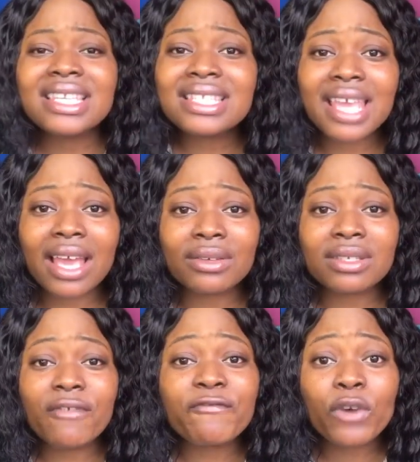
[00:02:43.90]
these
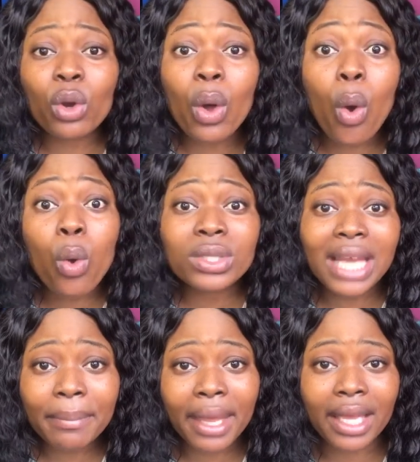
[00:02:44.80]
girls follow
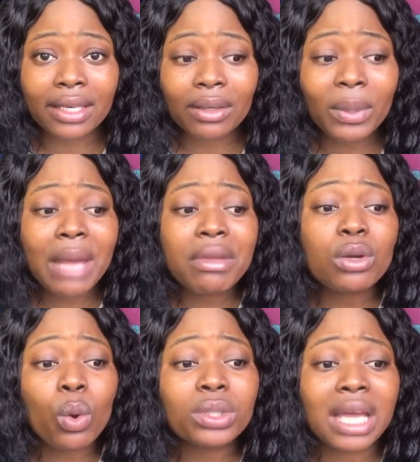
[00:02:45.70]
older men. When I mean
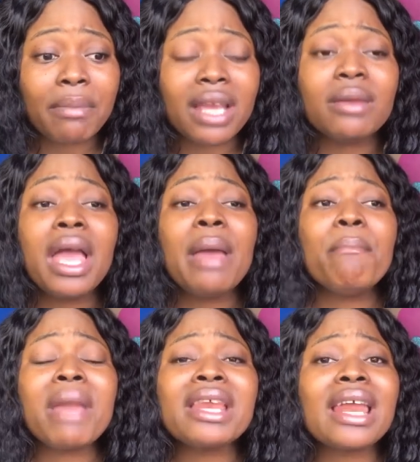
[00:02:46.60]
older men,
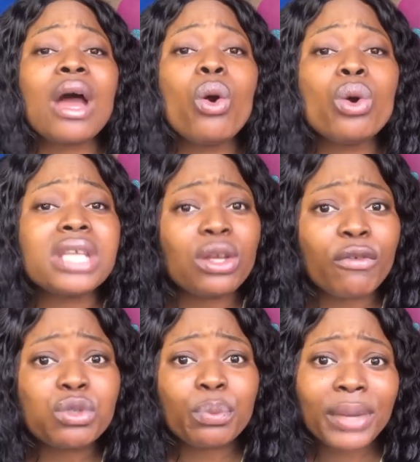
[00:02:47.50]
men that are old
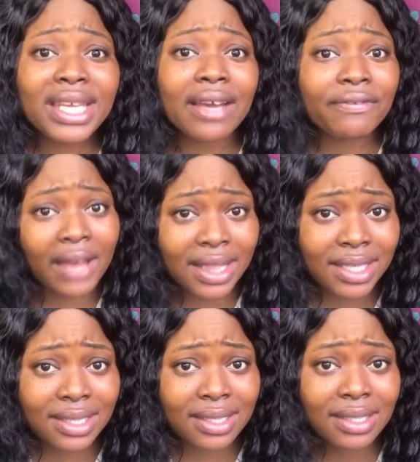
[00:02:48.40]
enough to be their
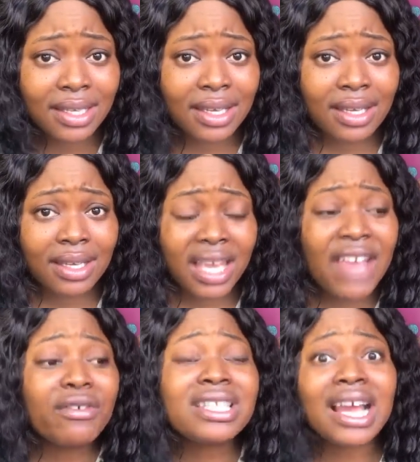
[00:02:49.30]
fathers,
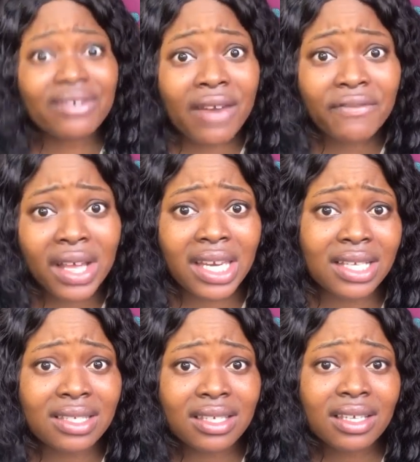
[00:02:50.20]
even their
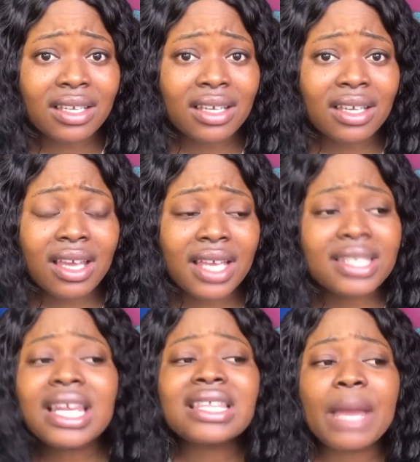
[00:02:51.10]
grandfathers.
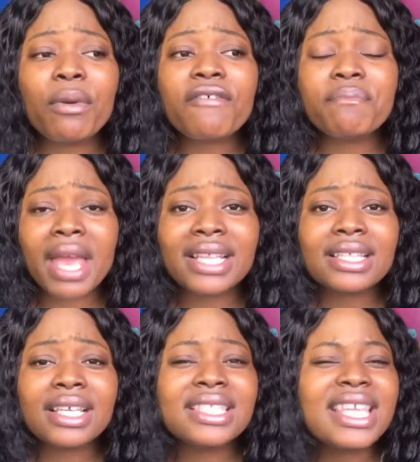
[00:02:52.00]
These are the type of
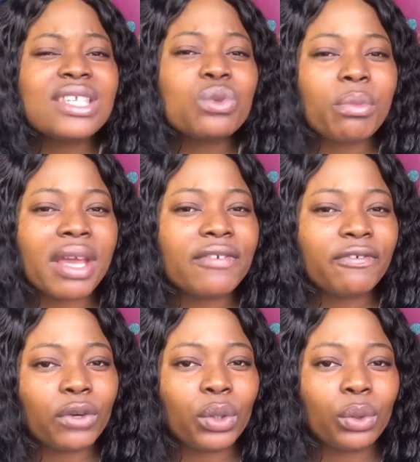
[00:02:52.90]
men these women
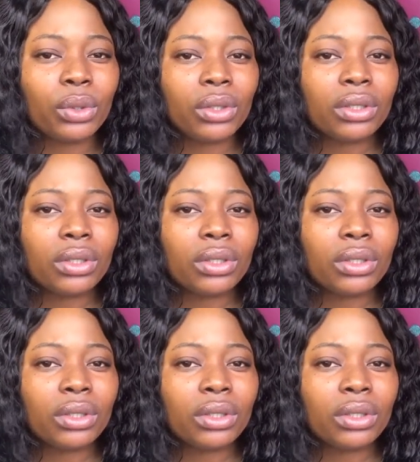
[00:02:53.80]
follow,